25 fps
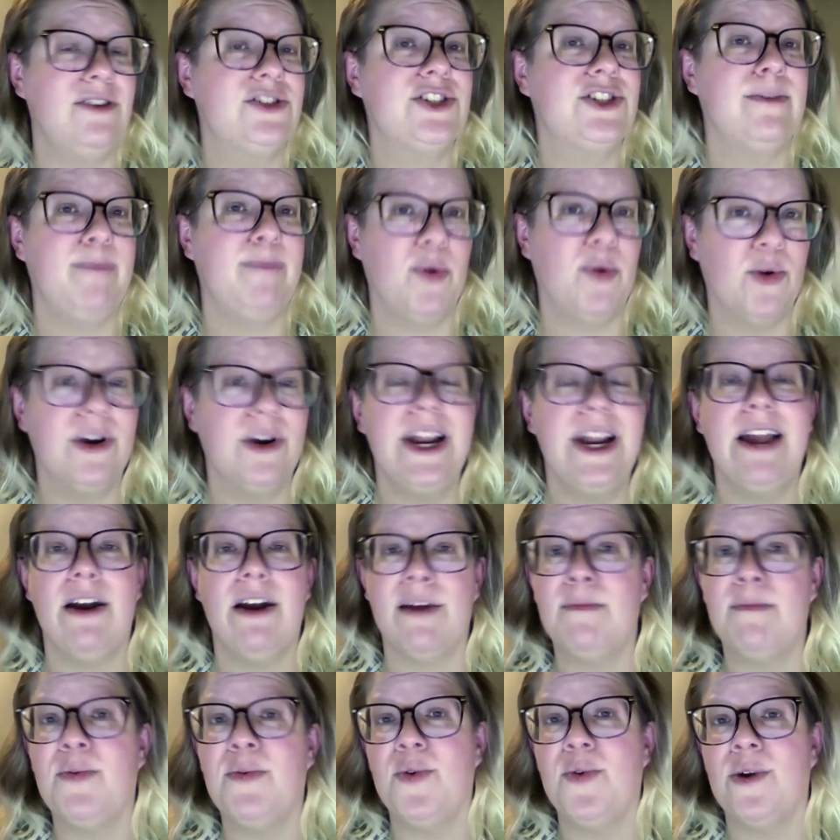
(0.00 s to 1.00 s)
supporting
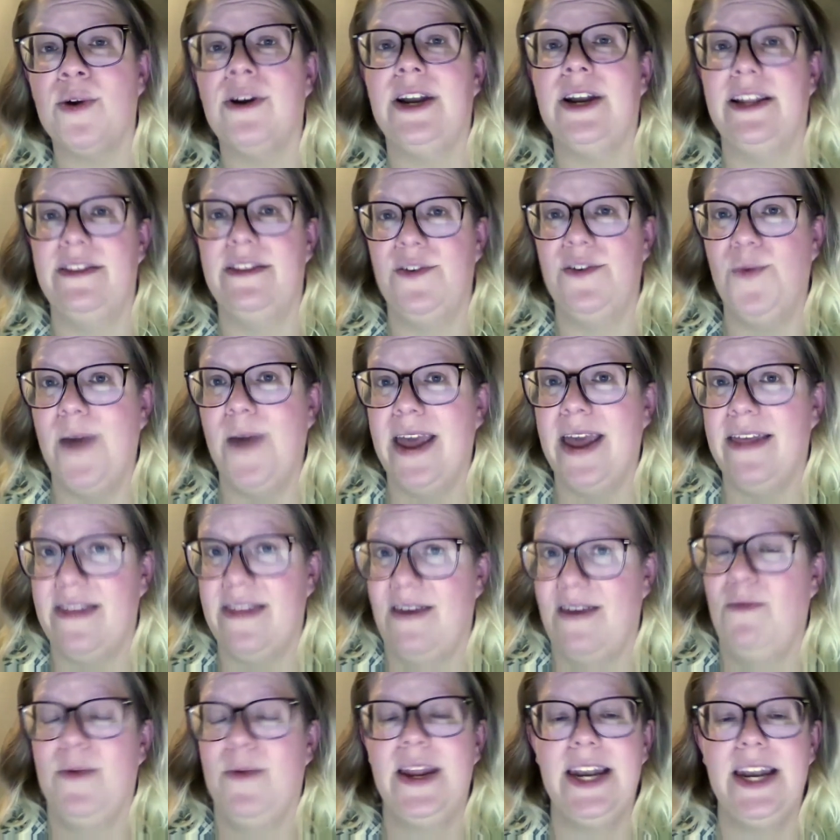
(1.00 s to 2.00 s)
our board in the way
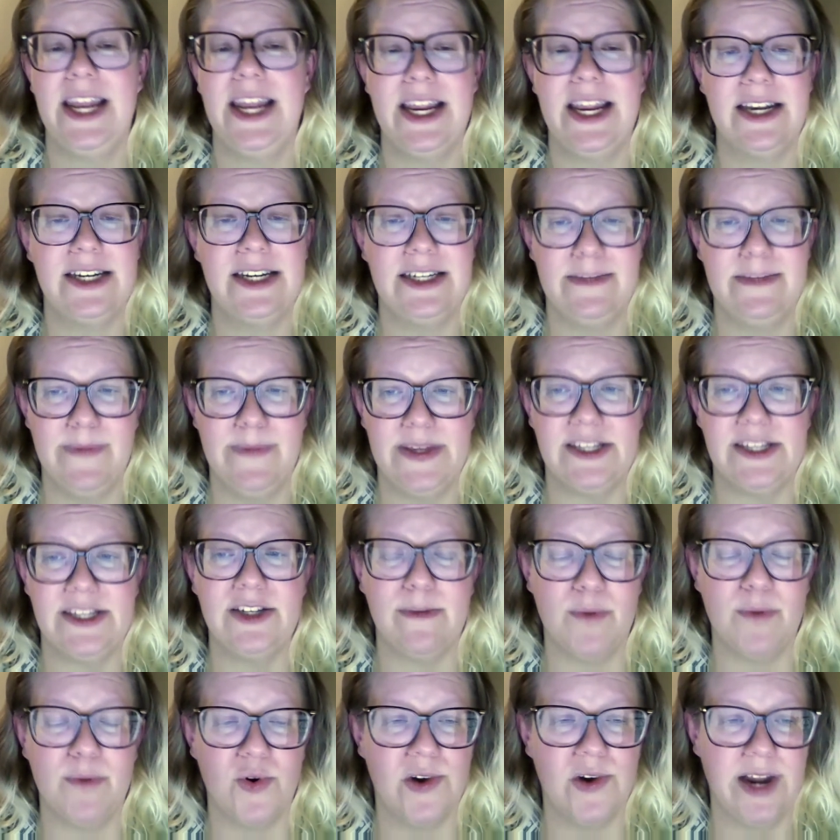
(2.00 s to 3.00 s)
that we need to be
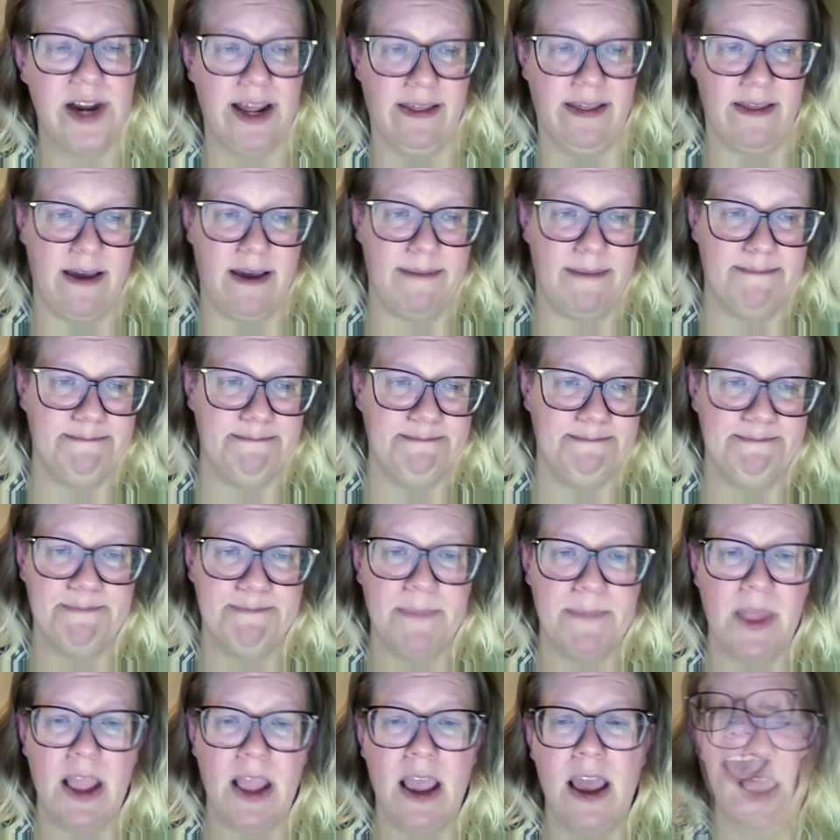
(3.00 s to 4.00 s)
supporting them.
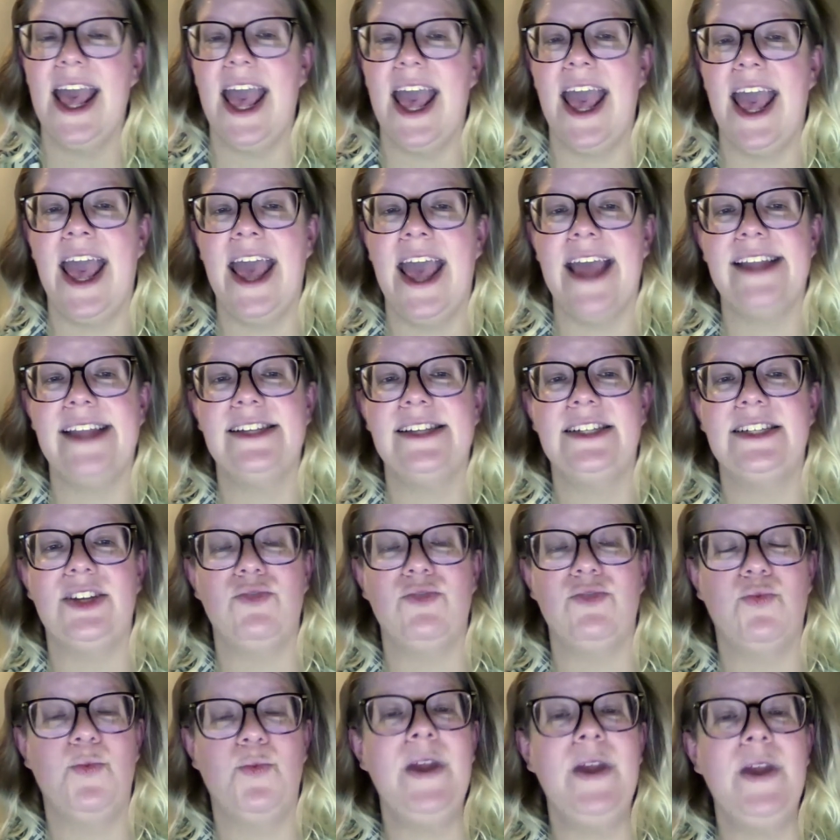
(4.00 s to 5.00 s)
And
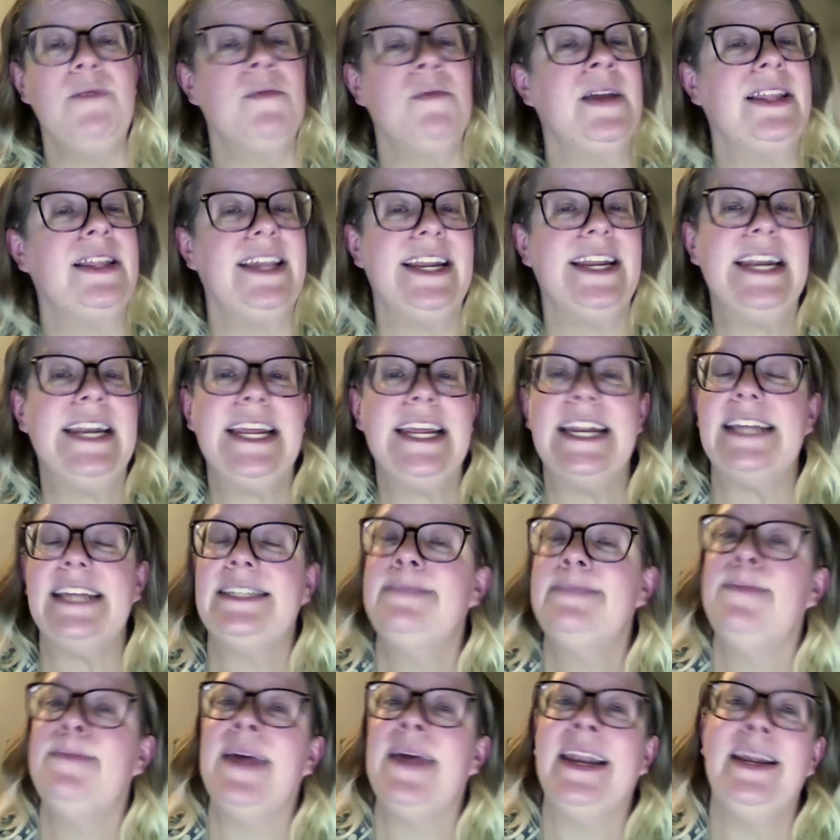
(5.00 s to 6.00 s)
we really need
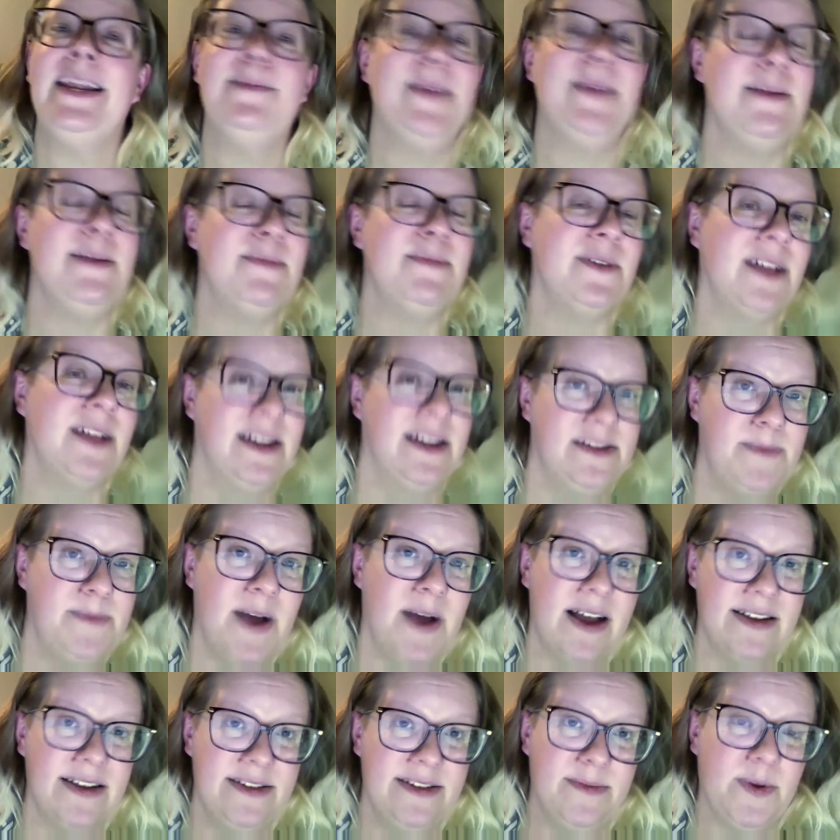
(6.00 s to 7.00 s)
as many people as
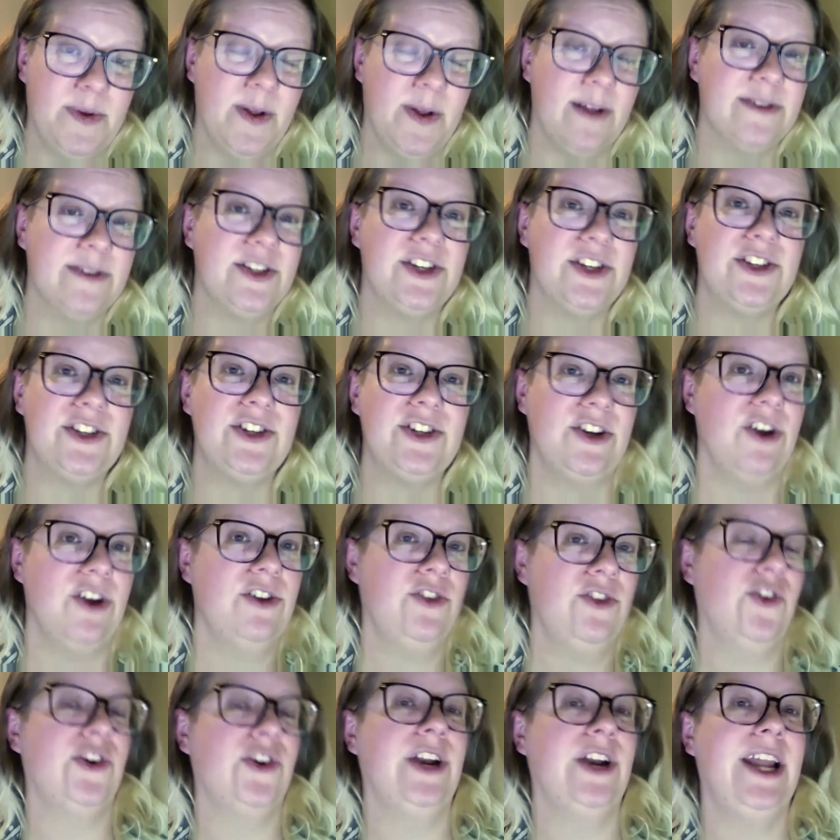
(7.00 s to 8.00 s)
possible to
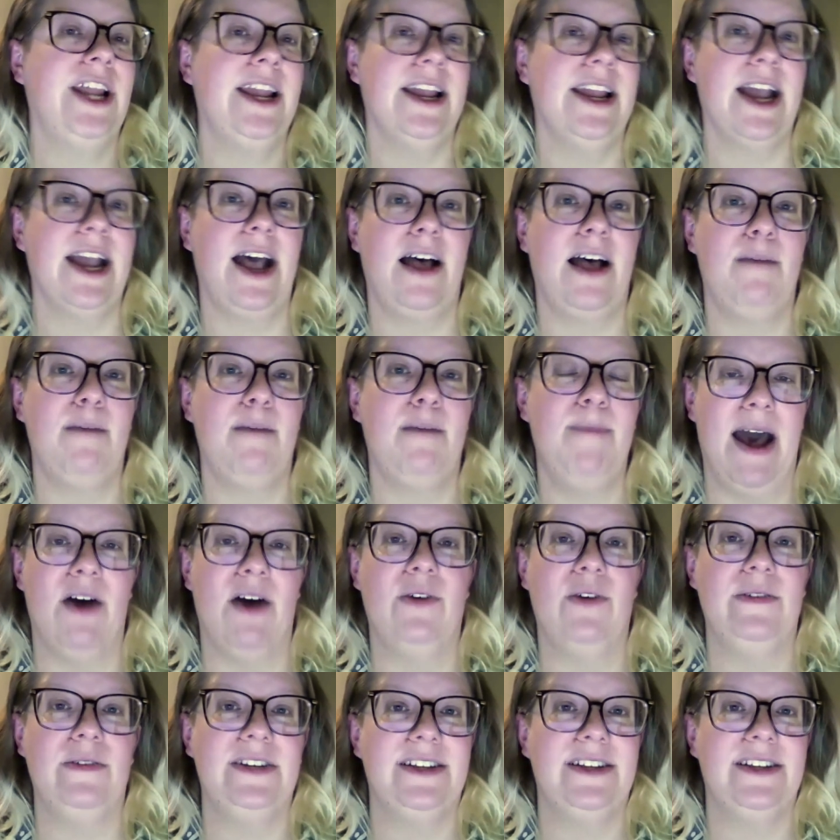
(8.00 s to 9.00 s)
start learning
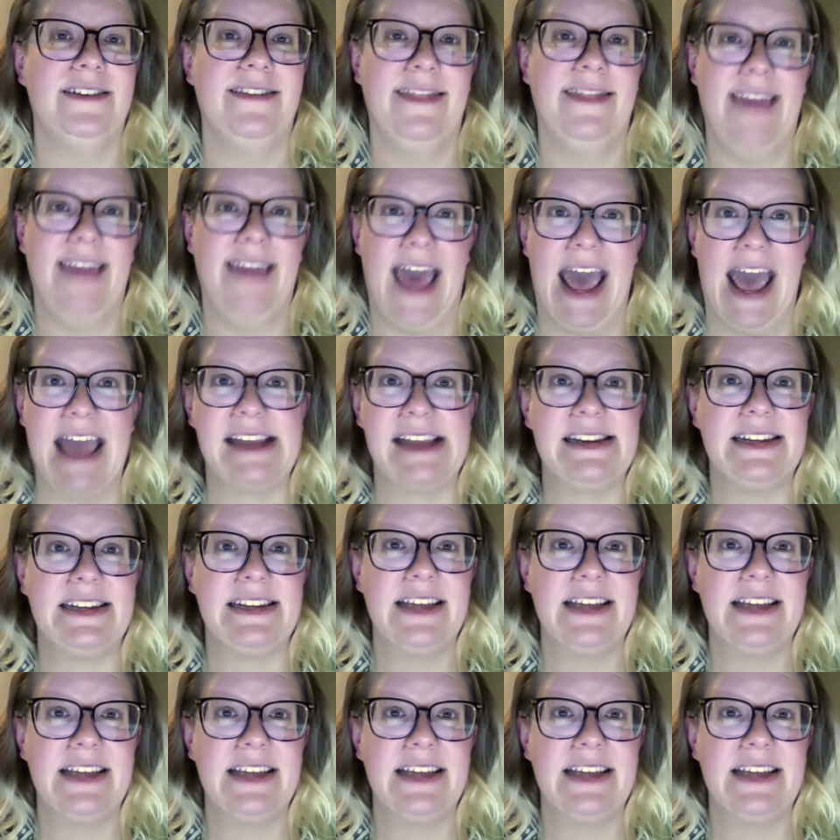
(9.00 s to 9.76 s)
about that.